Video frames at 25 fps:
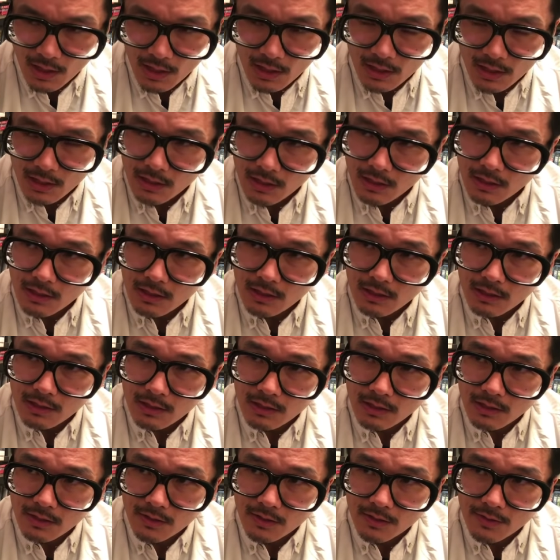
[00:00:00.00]

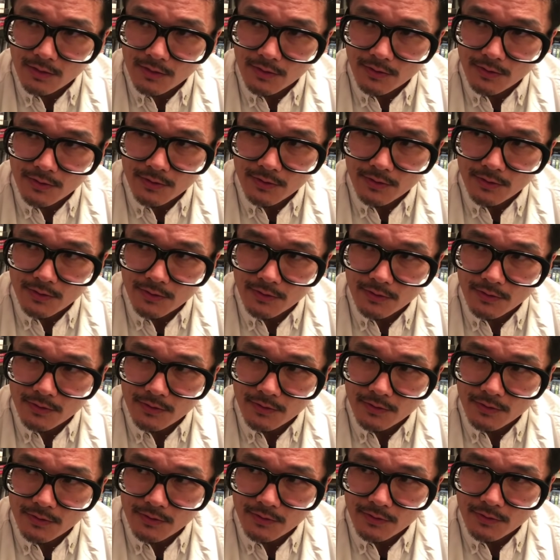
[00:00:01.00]

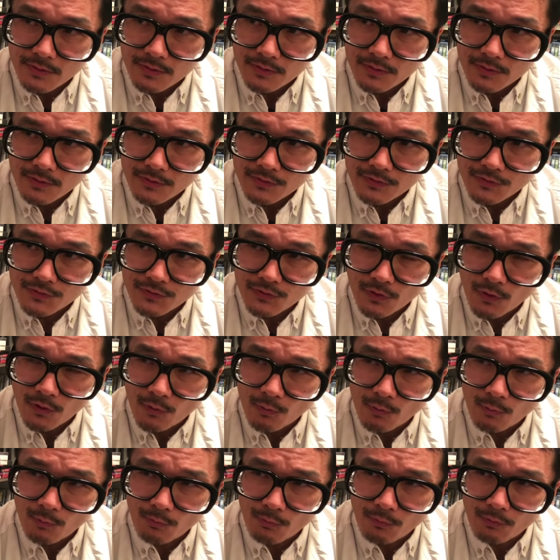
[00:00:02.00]
uh,
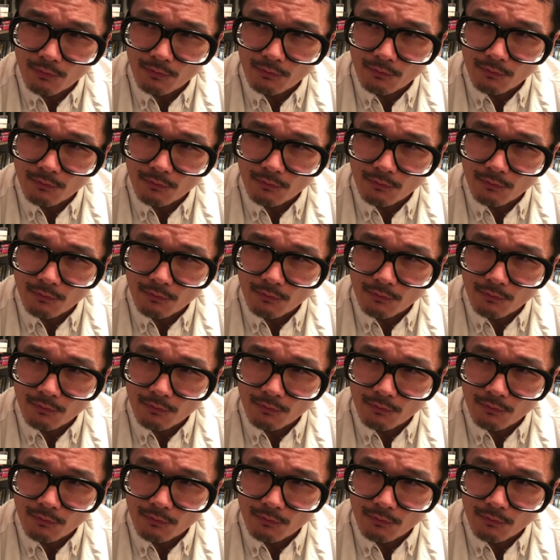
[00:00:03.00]
so